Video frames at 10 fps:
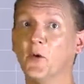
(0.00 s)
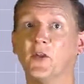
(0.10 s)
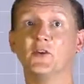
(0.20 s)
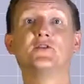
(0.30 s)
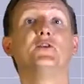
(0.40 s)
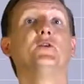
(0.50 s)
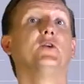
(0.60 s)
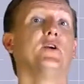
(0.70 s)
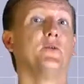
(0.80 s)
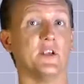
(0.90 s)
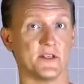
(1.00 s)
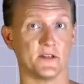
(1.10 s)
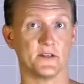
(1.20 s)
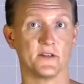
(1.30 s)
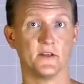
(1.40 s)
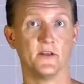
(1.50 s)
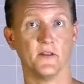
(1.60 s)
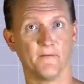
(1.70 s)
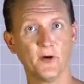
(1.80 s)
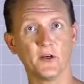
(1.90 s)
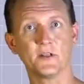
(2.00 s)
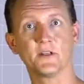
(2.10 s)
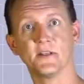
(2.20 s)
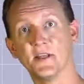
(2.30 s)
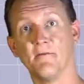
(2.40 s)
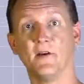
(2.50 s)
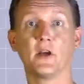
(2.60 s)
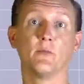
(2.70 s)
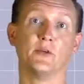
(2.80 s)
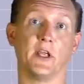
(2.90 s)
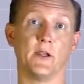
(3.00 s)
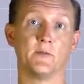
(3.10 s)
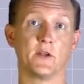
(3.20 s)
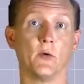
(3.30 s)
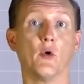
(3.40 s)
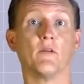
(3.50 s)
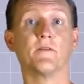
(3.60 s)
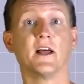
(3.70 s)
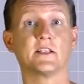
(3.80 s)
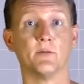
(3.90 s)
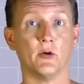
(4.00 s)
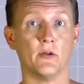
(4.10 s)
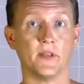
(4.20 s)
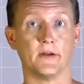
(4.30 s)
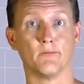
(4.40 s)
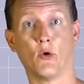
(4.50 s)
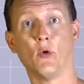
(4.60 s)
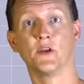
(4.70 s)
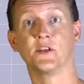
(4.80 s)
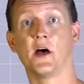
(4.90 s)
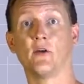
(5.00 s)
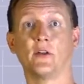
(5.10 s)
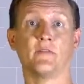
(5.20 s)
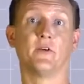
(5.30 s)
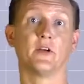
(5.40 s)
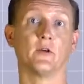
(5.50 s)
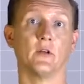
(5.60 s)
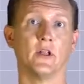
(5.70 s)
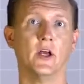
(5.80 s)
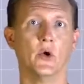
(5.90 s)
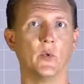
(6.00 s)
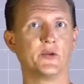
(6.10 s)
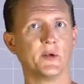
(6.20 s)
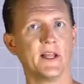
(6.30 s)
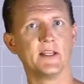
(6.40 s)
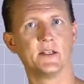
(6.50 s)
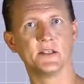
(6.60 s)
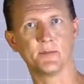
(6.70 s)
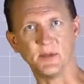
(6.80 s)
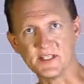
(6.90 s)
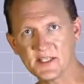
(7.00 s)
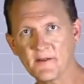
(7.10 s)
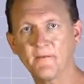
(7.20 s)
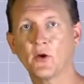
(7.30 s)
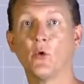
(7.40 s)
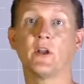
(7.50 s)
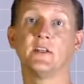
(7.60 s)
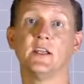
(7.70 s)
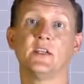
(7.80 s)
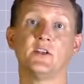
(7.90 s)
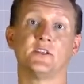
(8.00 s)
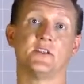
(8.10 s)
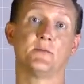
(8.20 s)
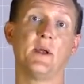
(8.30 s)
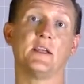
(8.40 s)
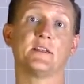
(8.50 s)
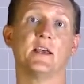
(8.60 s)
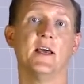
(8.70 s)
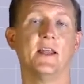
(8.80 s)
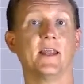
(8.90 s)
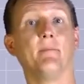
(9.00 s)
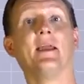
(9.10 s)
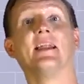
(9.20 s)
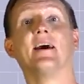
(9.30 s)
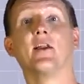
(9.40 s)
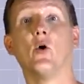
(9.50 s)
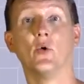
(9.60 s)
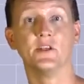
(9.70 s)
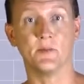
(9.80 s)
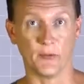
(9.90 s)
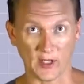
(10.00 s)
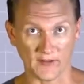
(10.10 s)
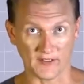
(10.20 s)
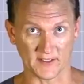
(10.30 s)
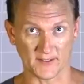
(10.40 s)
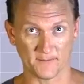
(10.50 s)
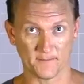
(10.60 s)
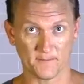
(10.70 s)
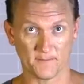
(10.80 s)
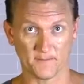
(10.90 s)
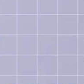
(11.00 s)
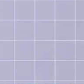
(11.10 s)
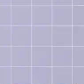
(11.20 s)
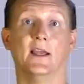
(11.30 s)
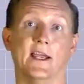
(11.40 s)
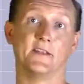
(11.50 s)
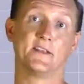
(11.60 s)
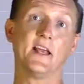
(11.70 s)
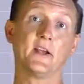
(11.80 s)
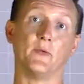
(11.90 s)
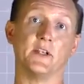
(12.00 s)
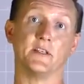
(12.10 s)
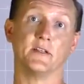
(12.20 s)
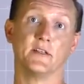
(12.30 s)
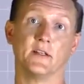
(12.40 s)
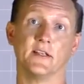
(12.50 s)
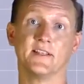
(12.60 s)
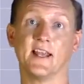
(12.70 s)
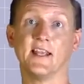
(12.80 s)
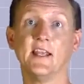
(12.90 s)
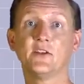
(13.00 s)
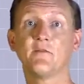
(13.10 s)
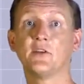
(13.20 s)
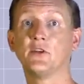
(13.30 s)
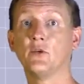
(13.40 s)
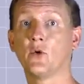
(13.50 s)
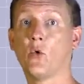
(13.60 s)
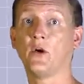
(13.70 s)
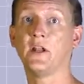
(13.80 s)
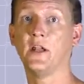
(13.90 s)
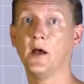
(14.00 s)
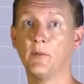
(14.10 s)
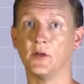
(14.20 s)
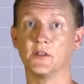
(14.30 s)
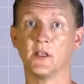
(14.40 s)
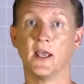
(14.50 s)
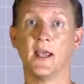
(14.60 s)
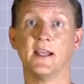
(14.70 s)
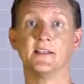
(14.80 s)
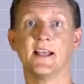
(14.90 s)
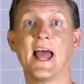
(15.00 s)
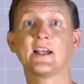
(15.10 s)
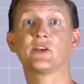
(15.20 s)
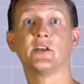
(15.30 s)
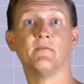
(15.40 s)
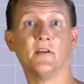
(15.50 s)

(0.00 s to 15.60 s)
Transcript: Well, there's two good reasons. The first is that variable names are more flexible than horizontal and vertical, which relate to specific orientations in space that may not always be relevant. And the second reason is that each of the two coordinate numbers is actually a